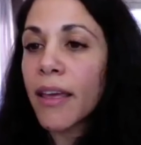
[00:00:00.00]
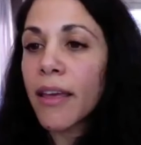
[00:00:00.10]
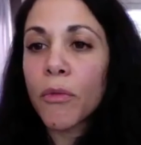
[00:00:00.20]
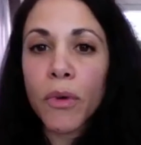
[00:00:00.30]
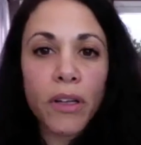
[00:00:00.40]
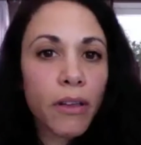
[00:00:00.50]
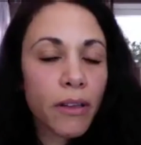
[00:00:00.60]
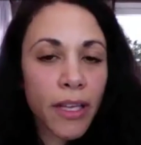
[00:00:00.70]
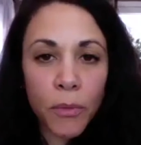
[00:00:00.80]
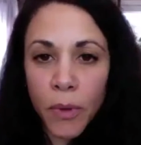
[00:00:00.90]
it
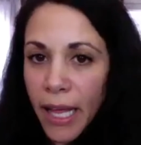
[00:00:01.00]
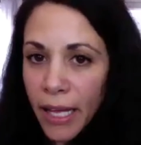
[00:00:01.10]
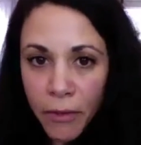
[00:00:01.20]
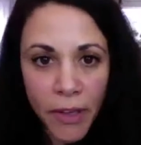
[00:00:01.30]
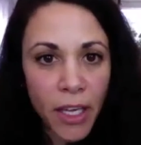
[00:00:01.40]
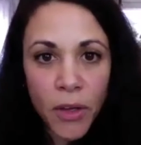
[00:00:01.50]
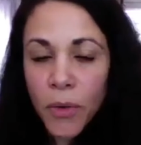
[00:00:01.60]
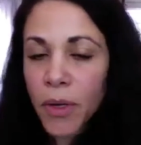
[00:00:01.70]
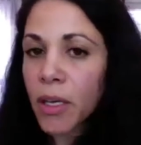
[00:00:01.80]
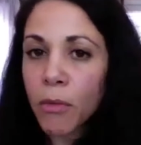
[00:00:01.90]
will elevate
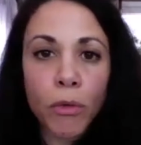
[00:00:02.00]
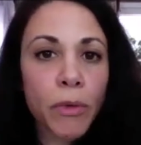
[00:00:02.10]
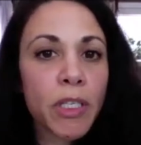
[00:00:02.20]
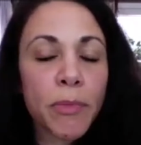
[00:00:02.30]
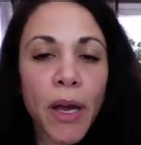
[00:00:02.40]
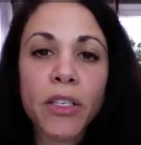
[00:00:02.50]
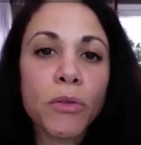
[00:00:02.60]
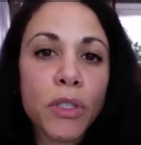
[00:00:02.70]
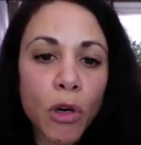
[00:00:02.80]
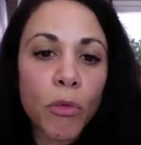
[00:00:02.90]
you, and he will respect you
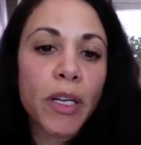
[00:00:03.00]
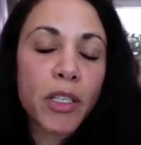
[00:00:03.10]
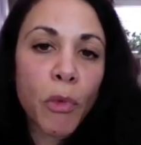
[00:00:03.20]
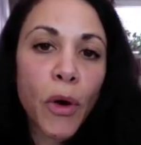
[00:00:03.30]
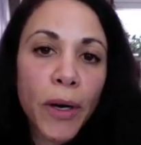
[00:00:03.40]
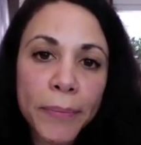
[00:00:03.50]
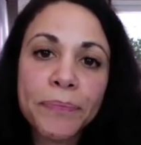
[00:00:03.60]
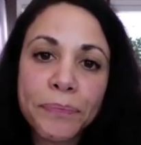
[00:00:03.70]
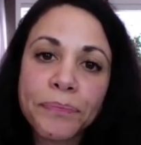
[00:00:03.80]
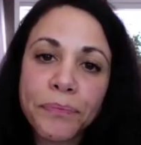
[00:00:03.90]
so much more
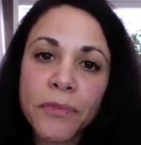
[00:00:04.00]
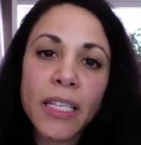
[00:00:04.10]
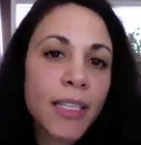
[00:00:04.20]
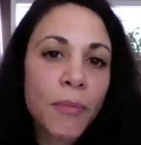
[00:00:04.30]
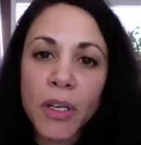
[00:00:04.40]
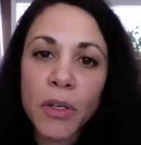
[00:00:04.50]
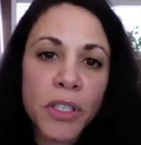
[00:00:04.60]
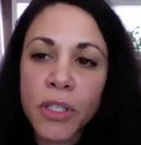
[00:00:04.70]
than someone who just